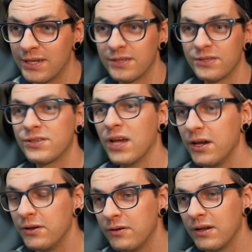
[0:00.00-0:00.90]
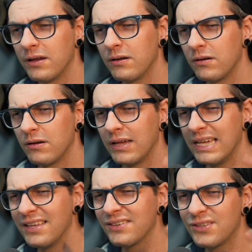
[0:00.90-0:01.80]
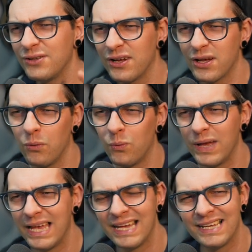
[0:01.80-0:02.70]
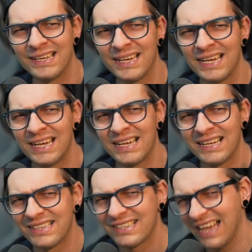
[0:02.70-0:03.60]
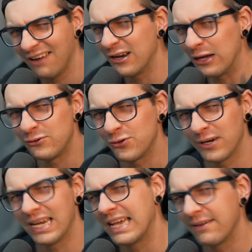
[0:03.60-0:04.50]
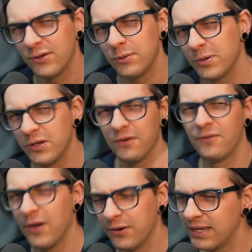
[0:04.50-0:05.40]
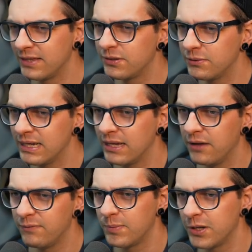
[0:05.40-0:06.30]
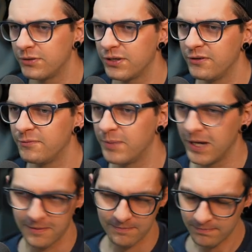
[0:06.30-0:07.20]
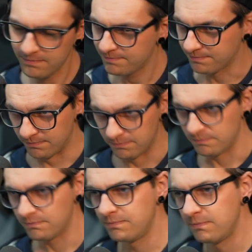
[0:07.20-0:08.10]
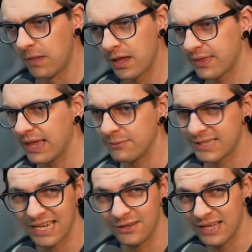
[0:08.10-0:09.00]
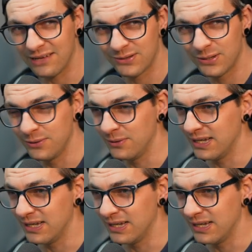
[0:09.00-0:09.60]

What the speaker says: So it does do like a weird stereo joining if you put your phone into it over Bluetooth, but that would take you down to a